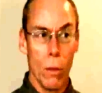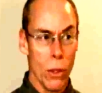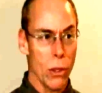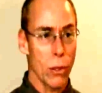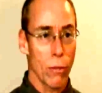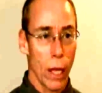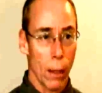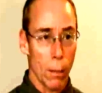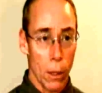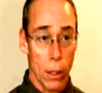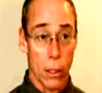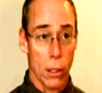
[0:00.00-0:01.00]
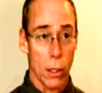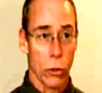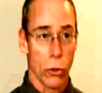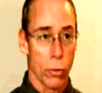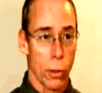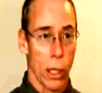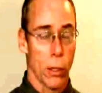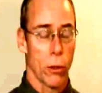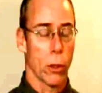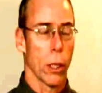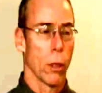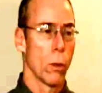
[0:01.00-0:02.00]
which is available at
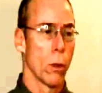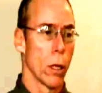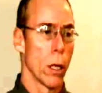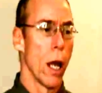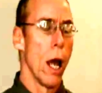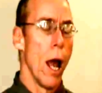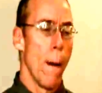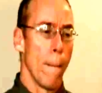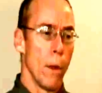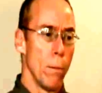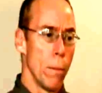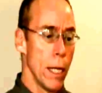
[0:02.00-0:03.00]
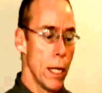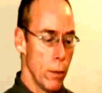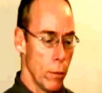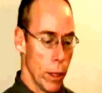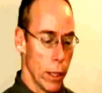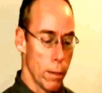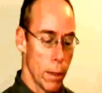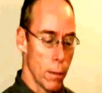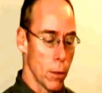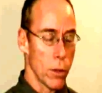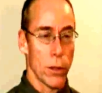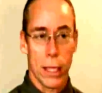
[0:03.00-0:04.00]
disclosureproject.org, but meeting with
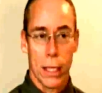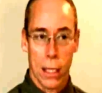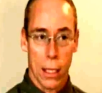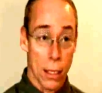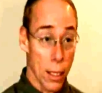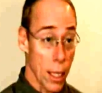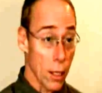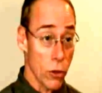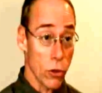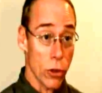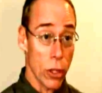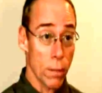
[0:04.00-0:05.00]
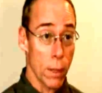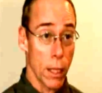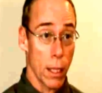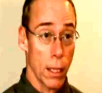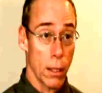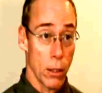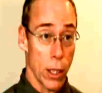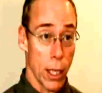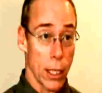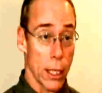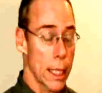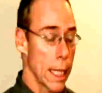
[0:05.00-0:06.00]
members of the Senate Intelligence Committee in the
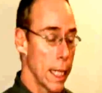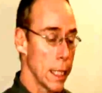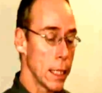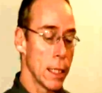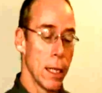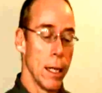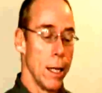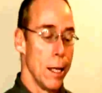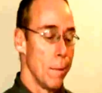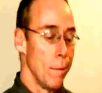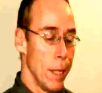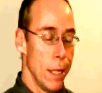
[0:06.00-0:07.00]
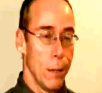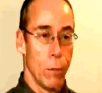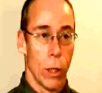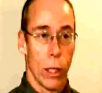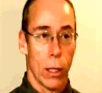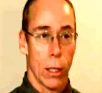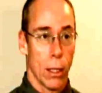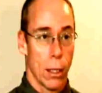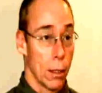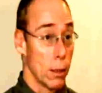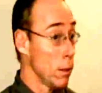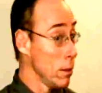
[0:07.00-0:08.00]
United States, meeting with
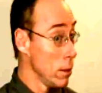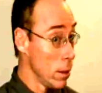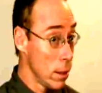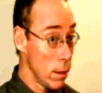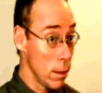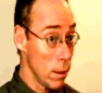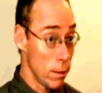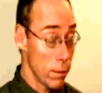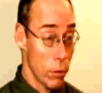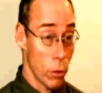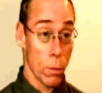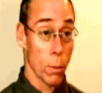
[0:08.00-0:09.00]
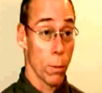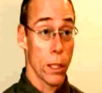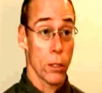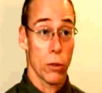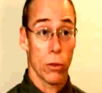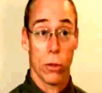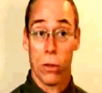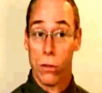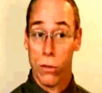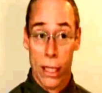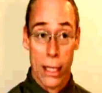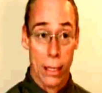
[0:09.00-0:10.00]
former ministers of
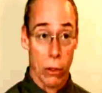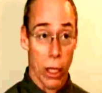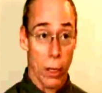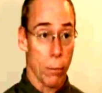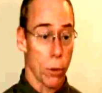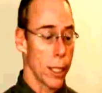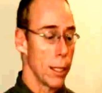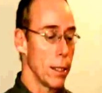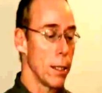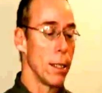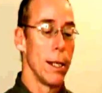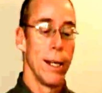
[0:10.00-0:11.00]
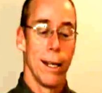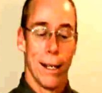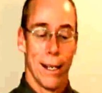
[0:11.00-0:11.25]
defense in Great Britain,